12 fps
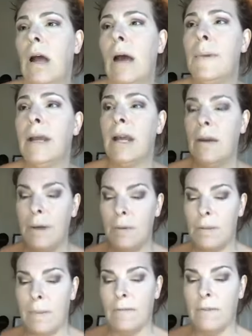going to come in
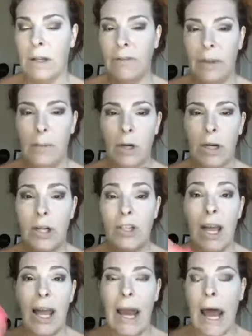with my fluffy
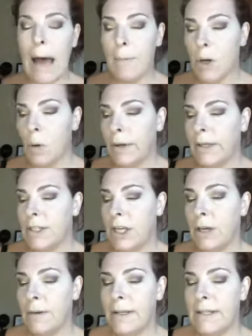brush, and I'm going
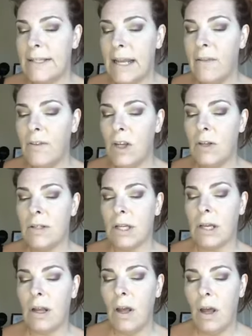to, instead of
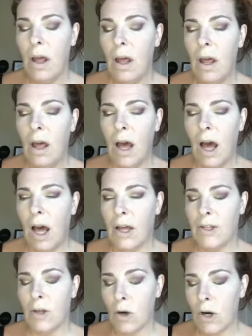using
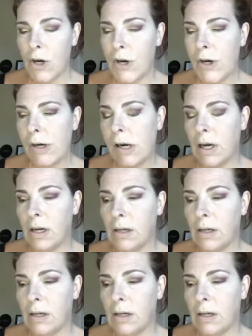a darker